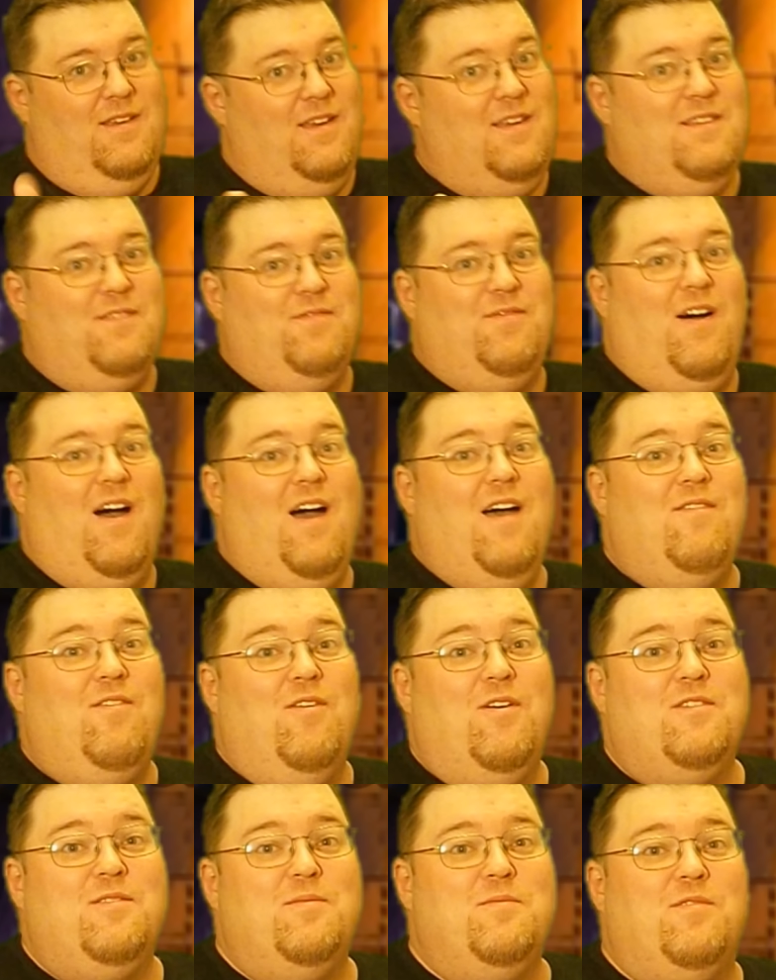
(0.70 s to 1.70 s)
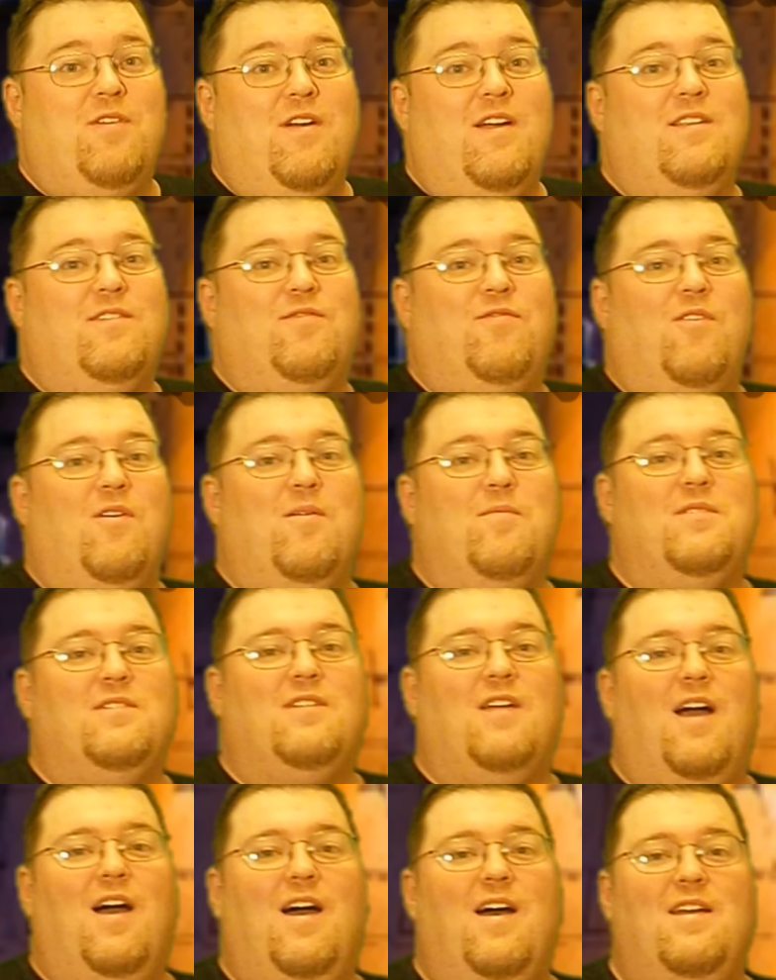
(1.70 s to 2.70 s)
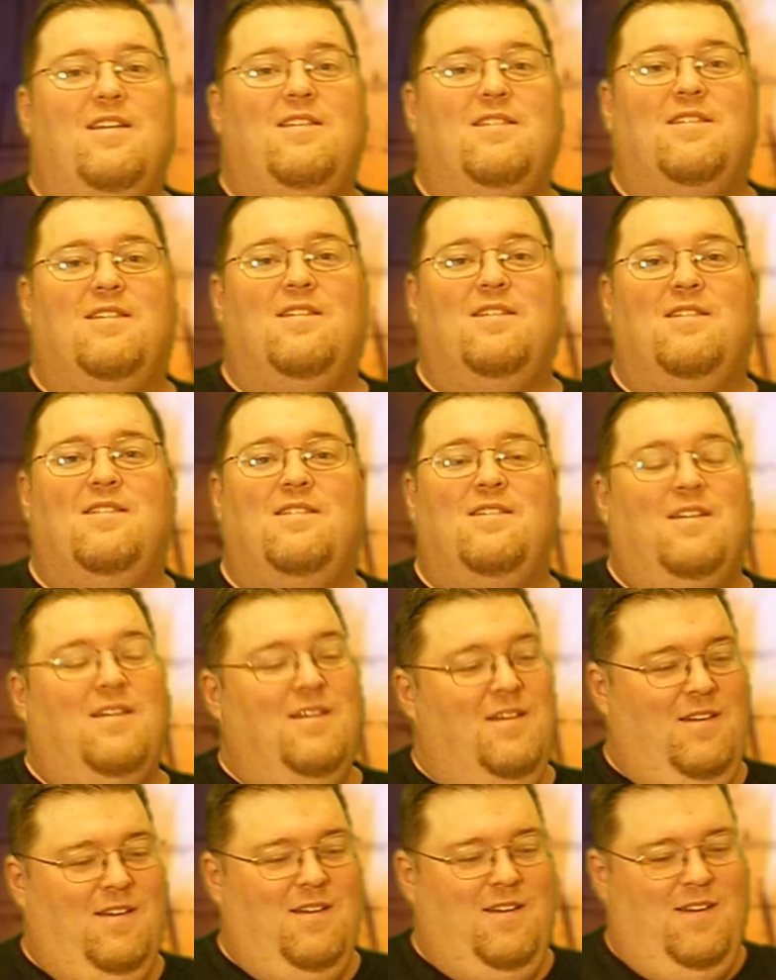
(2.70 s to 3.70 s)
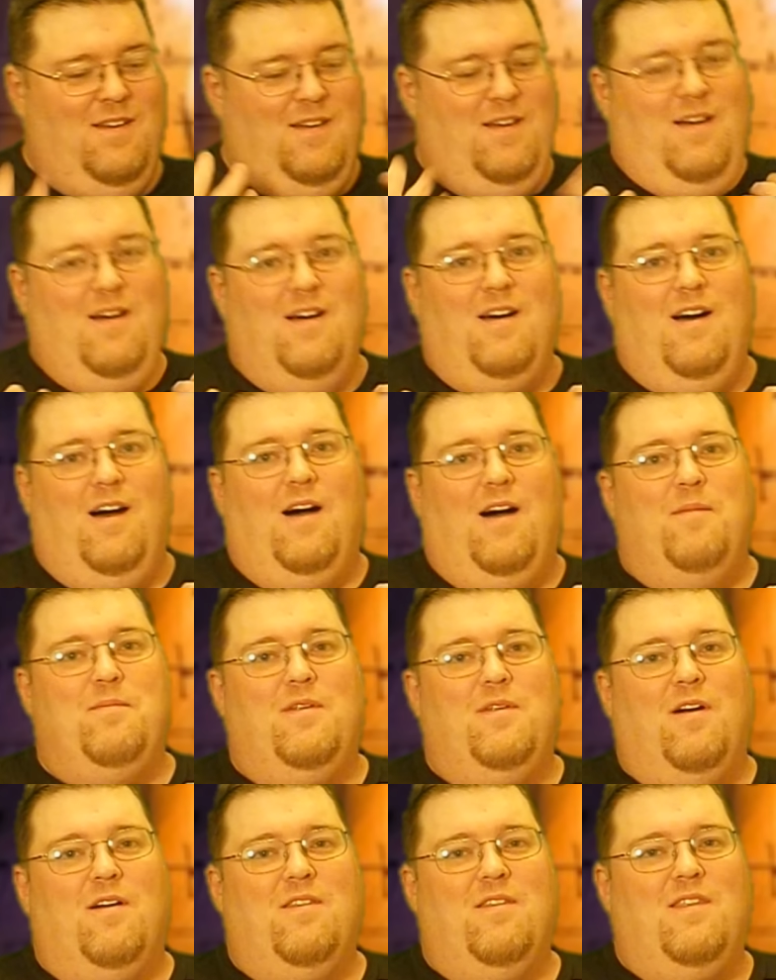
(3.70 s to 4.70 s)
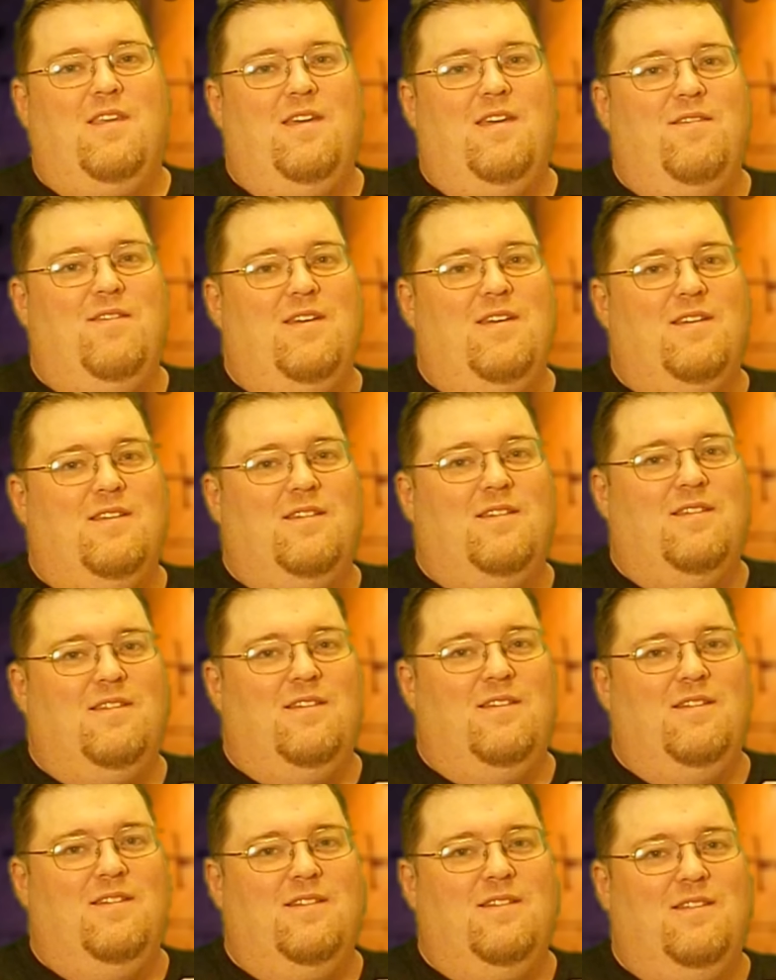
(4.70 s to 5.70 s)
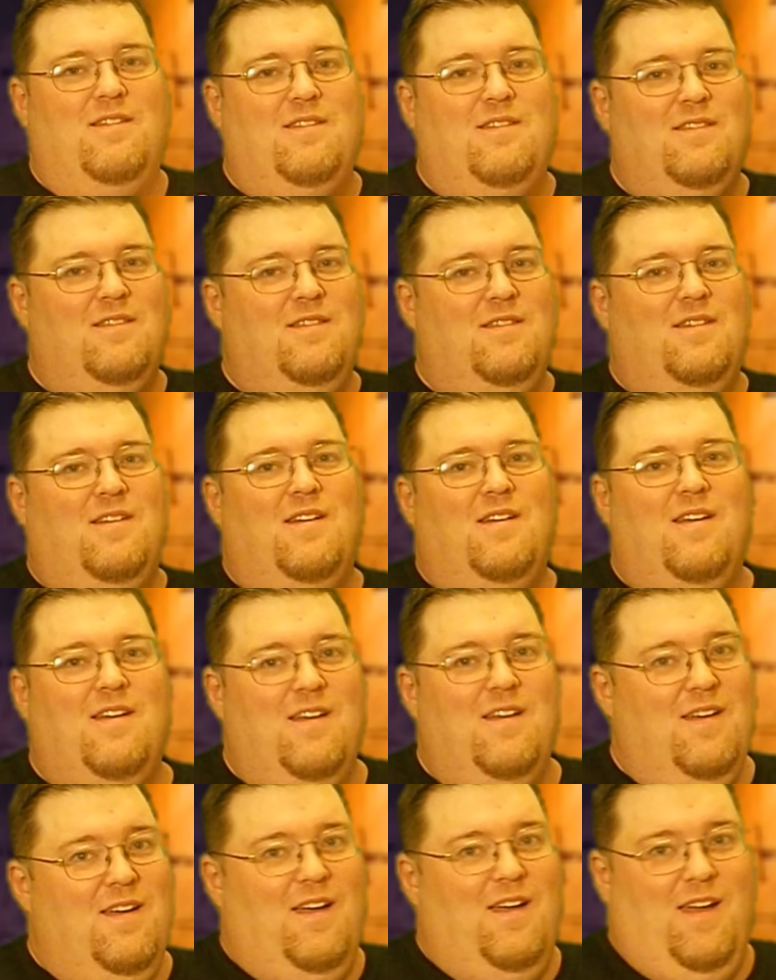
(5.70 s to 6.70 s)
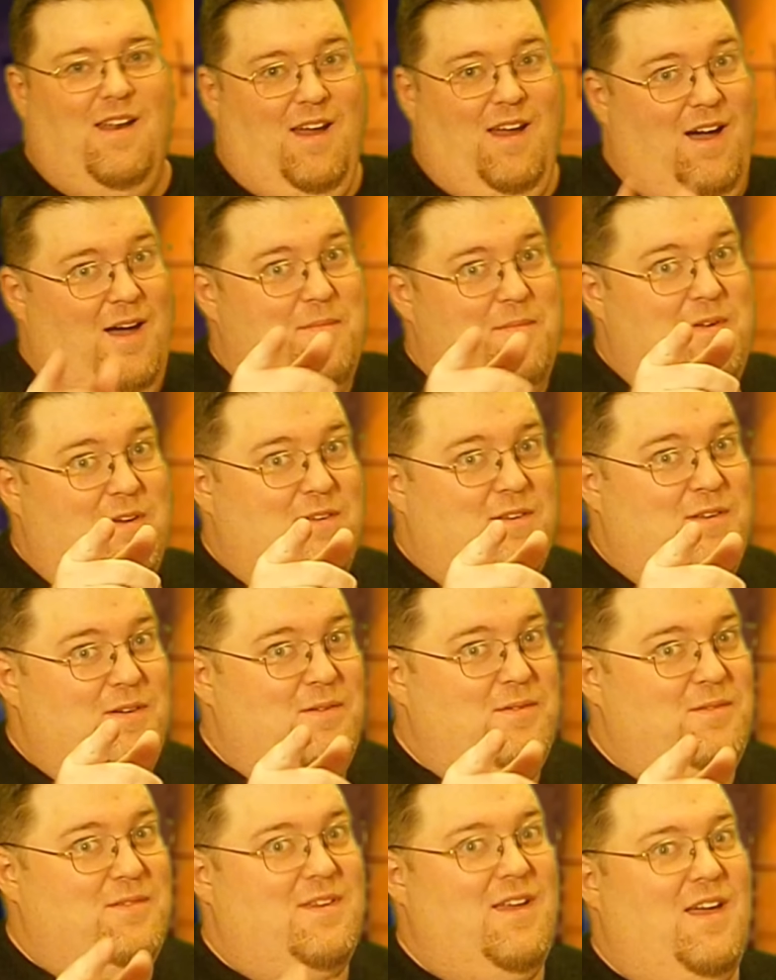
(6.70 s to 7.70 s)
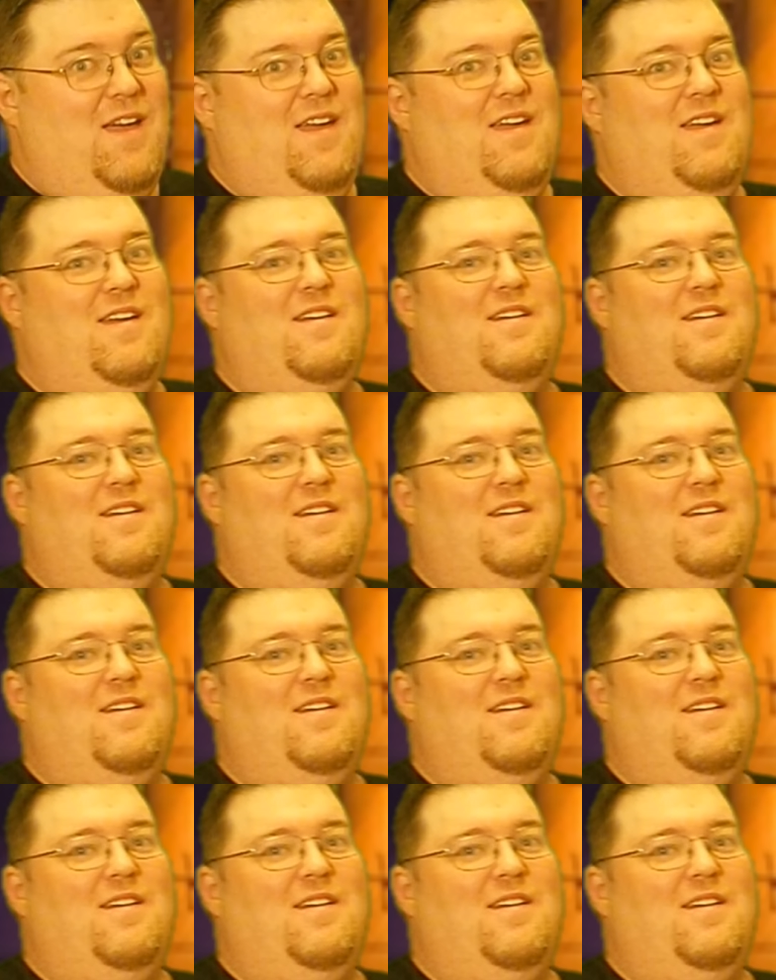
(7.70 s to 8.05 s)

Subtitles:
It's 5 awesome Transformers, guys. I'm Darth Thievius, and I'm your Tuesday.